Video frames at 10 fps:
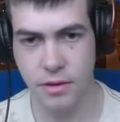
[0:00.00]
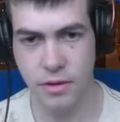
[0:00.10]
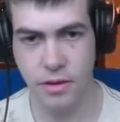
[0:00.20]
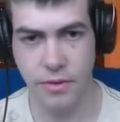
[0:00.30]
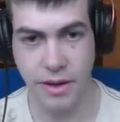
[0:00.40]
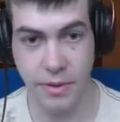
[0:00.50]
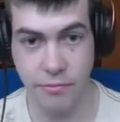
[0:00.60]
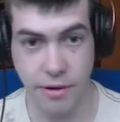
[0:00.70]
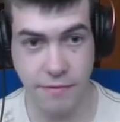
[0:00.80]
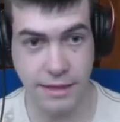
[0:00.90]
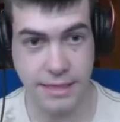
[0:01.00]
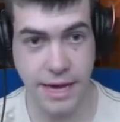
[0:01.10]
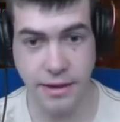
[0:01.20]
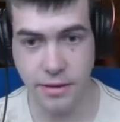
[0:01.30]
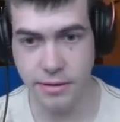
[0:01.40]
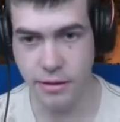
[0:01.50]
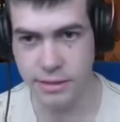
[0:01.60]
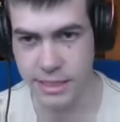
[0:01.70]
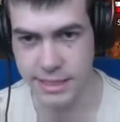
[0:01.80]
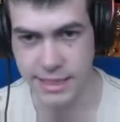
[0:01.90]
Well, now being rear flanked again. Those
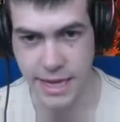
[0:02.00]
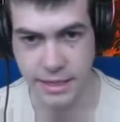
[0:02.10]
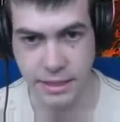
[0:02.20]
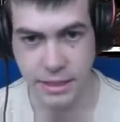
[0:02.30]
guys are dead.